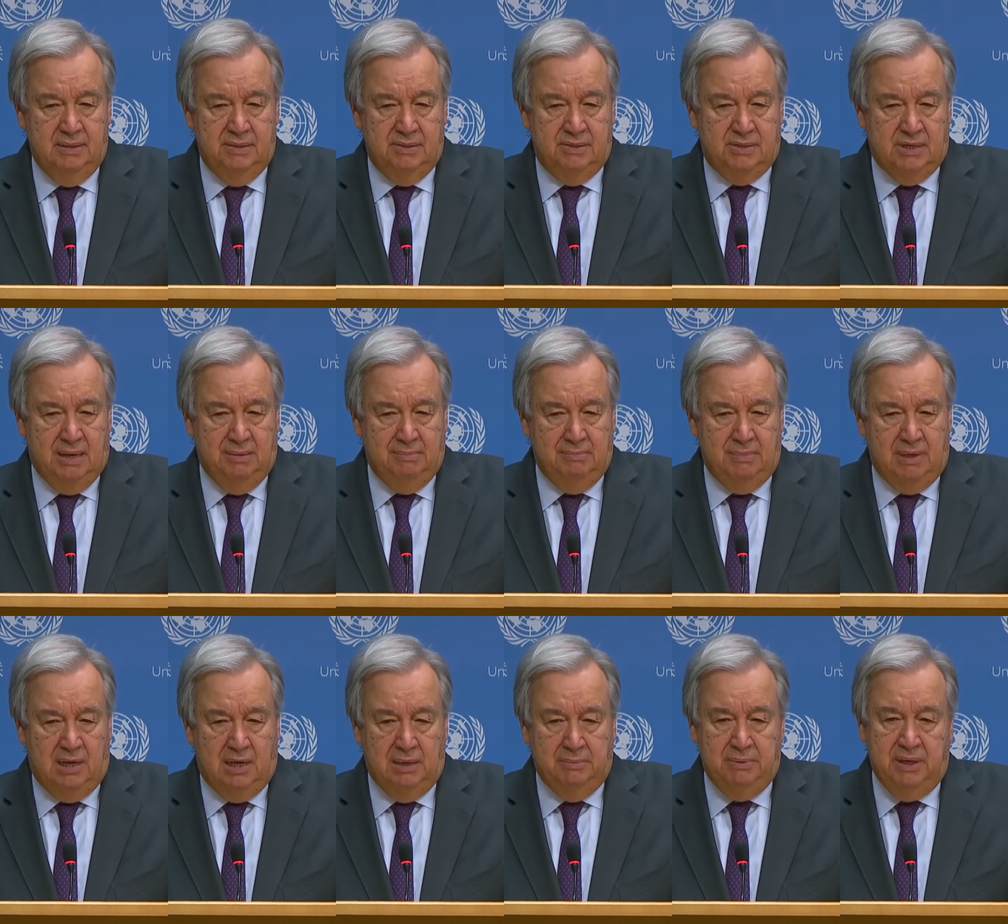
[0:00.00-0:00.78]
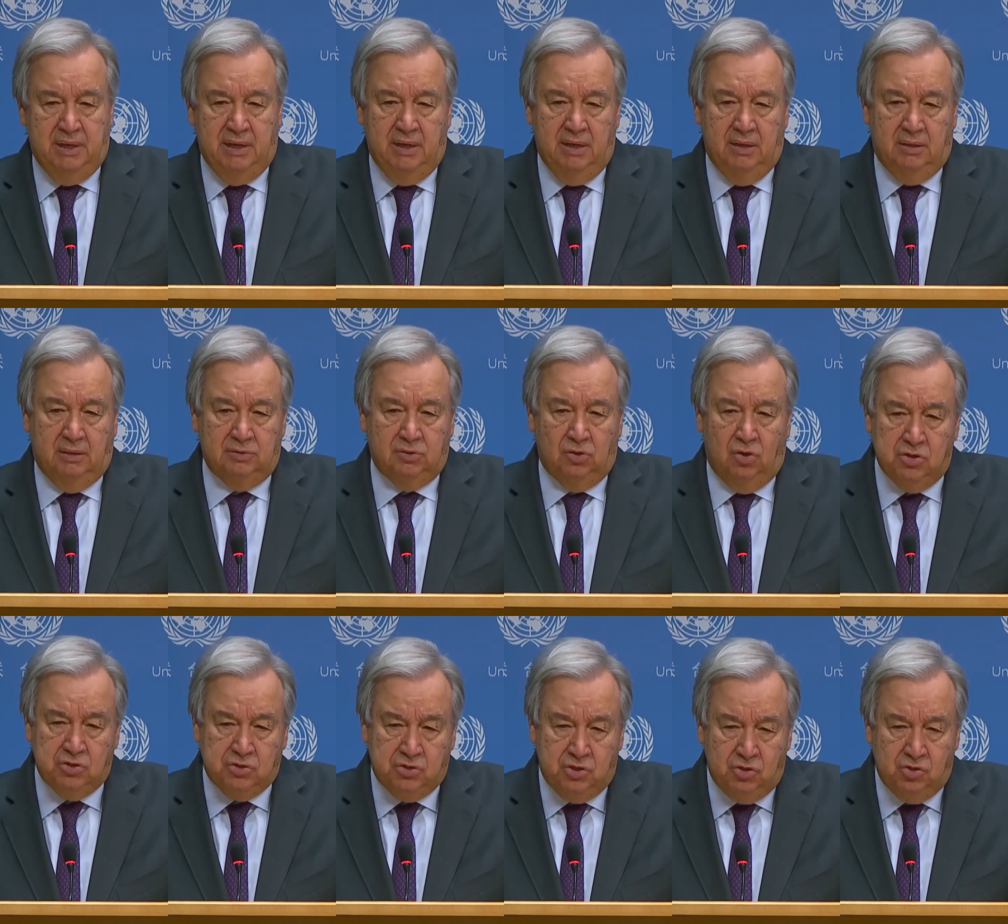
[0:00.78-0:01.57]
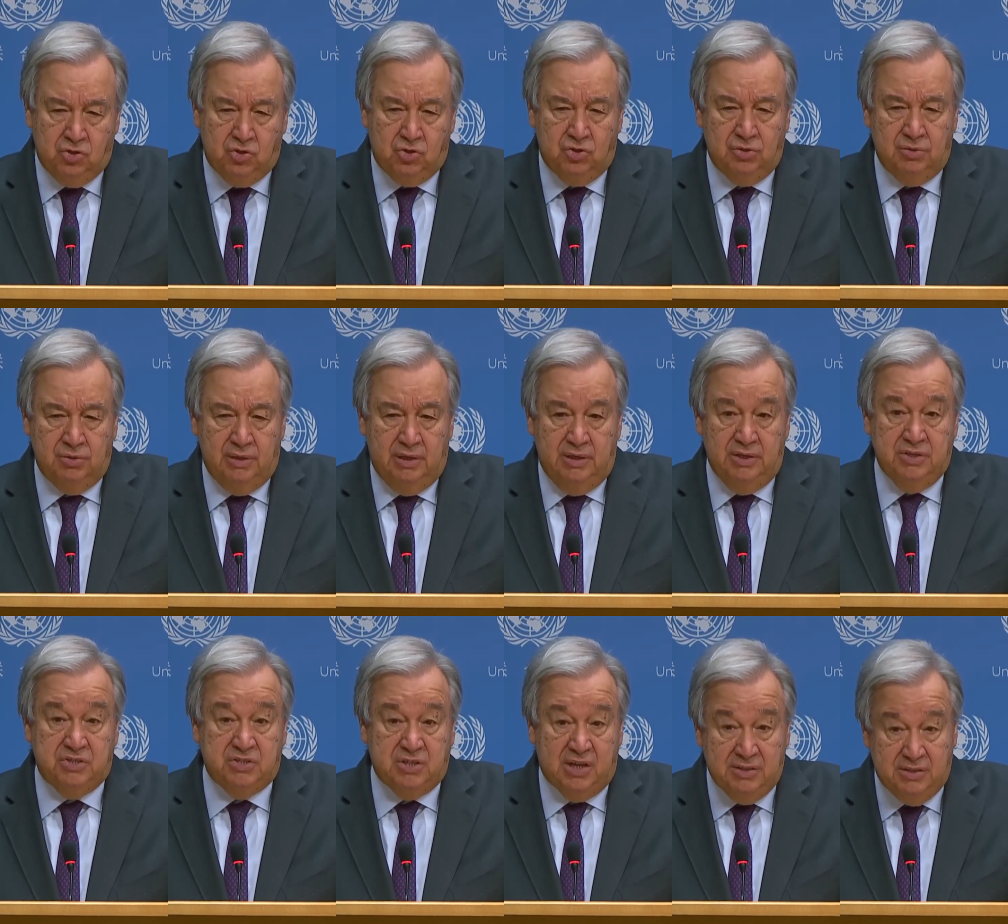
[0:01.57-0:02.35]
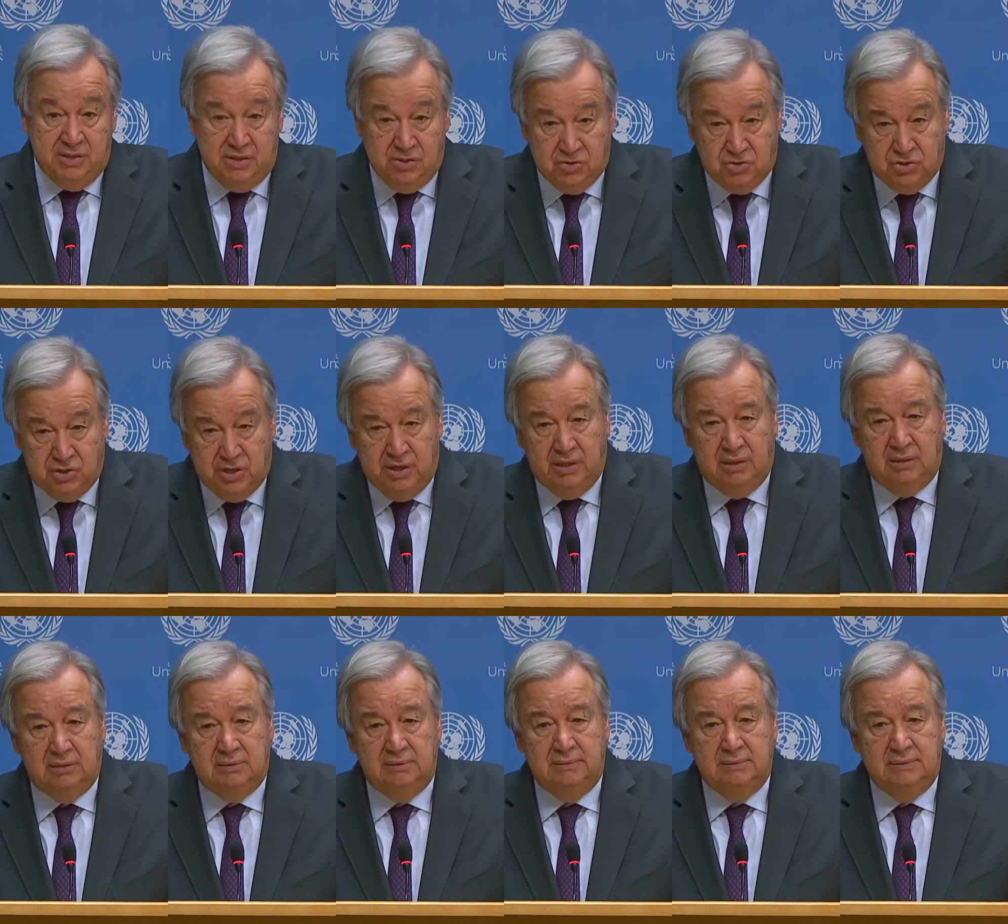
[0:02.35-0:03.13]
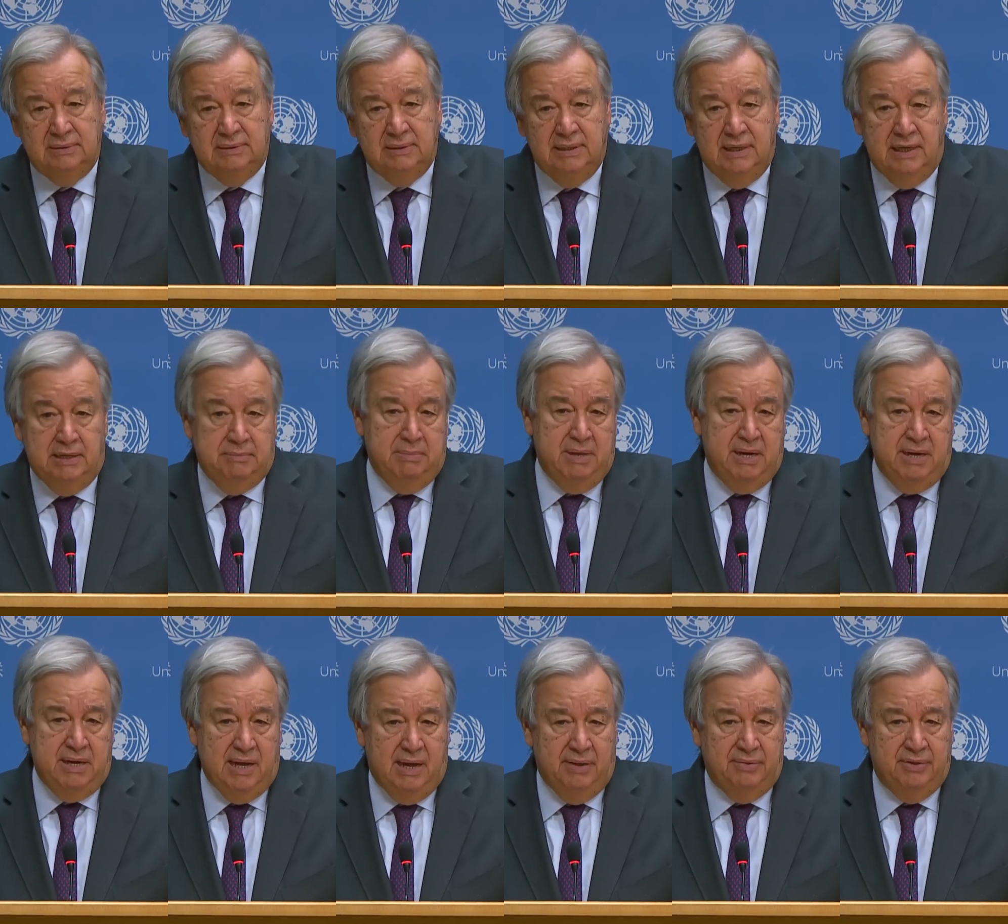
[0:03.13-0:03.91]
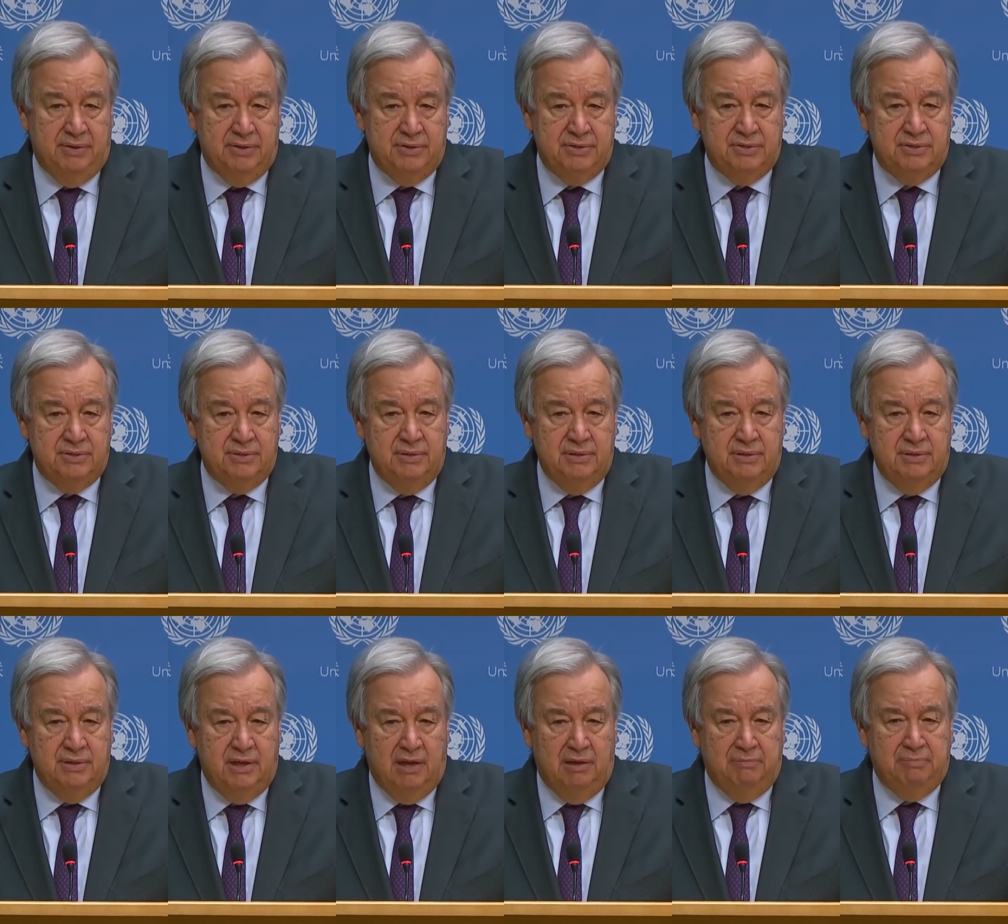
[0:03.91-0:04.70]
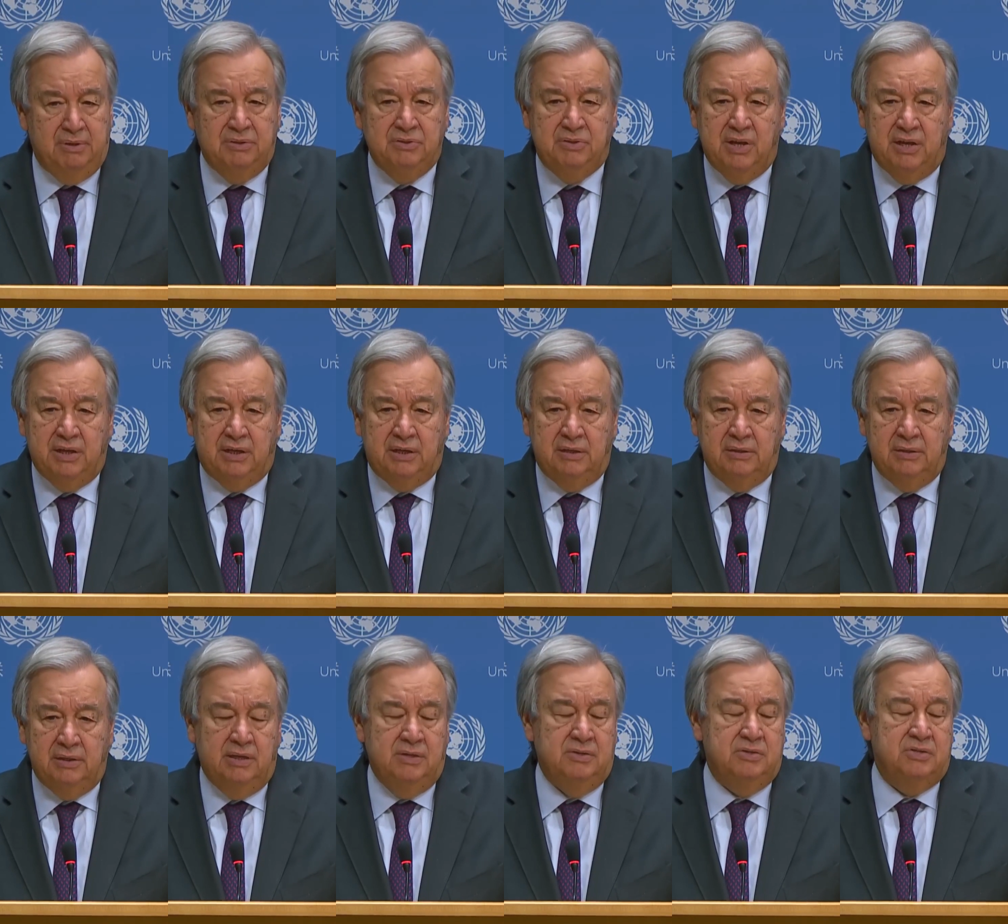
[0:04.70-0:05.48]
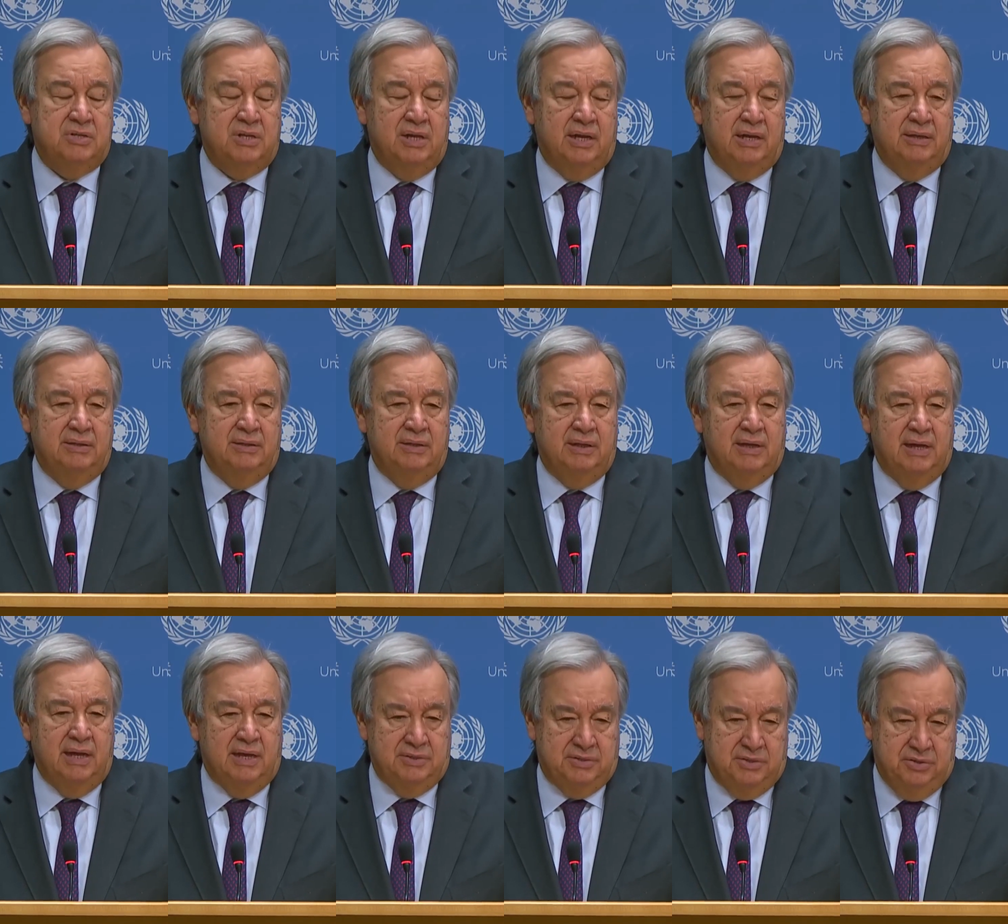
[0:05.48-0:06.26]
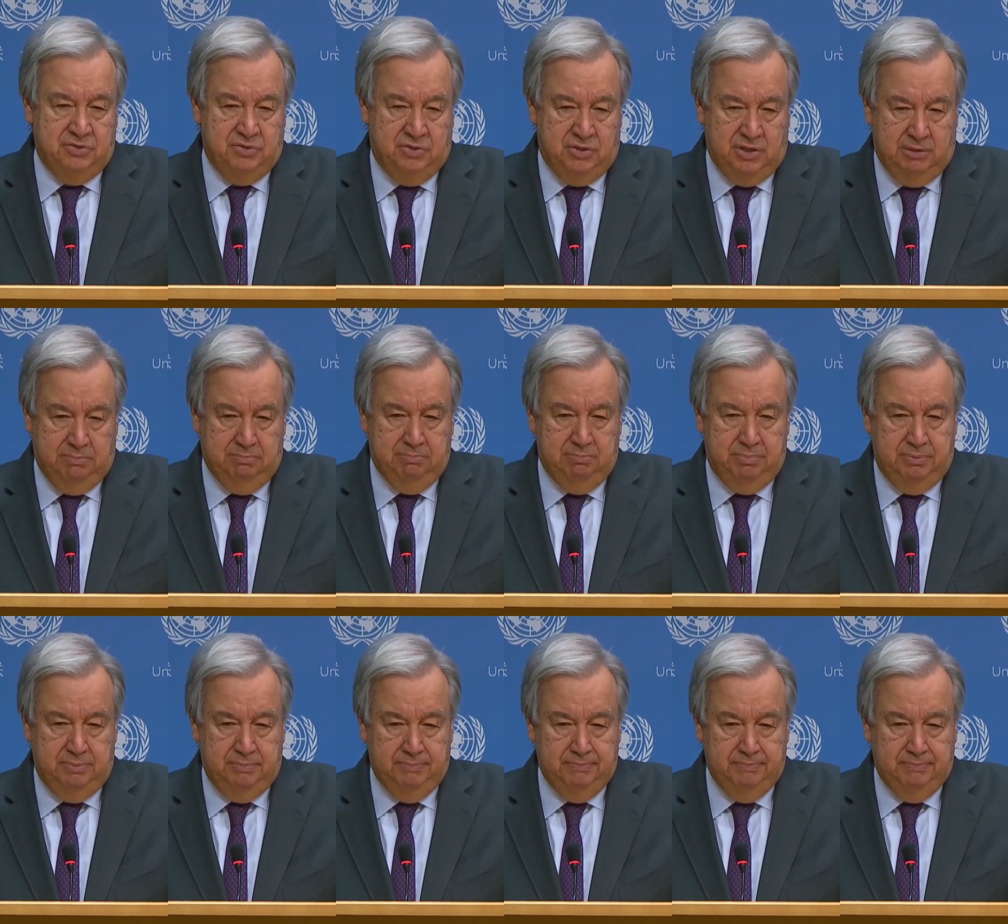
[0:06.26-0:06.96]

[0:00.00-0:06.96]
Some are being held hostage inside Israel, and many others have been taken inside the Gaza Strip.